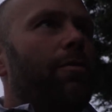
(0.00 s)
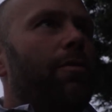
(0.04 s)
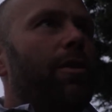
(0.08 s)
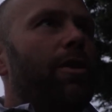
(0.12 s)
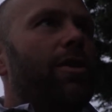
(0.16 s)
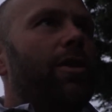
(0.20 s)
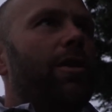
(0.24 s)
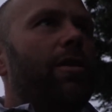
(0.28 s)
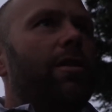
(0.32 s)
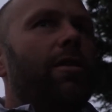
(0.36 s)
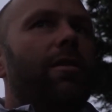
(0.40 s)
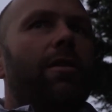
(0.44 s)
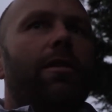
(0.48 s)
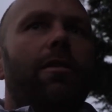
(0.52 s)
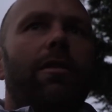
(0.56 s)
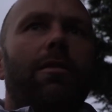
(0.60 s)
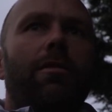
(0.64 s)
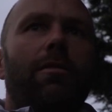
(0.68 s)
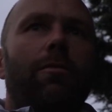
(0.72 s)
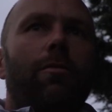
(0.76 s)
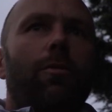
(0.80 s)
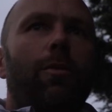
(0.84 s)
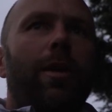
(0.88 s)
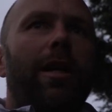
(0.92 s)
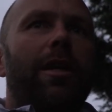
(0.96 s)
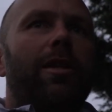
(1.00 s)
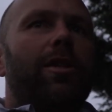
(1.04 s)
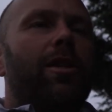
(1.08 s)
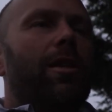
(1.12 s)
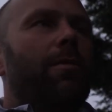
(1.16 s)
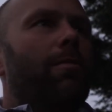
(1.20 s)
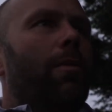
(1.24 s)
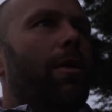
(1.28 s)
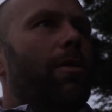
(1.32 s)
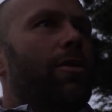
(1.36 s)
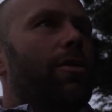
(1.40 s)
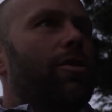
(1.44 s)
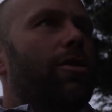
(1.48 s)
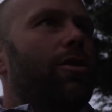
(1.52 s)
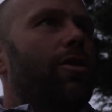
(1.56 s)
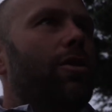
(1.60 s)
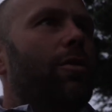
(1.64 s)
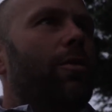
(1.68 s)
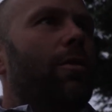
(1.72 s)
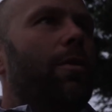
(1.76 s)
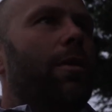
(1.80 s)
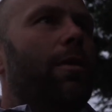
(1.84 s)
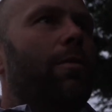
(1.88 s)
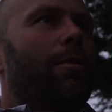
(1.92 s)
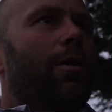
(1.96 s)
recent weeks and months. You
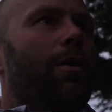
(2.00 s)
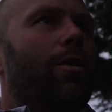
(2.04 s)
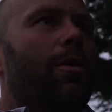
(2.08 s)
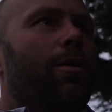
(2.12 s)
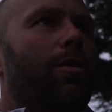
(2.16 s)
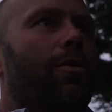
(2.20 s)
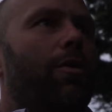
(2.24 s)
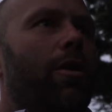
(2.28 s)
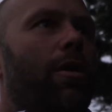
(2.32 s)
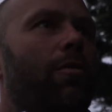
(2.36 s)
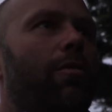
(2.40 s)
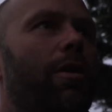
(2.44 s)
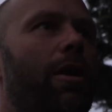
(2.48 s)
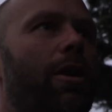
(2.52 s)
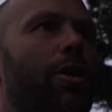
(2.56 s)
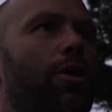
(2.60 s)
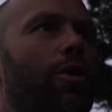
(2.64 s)
know, we're going through a really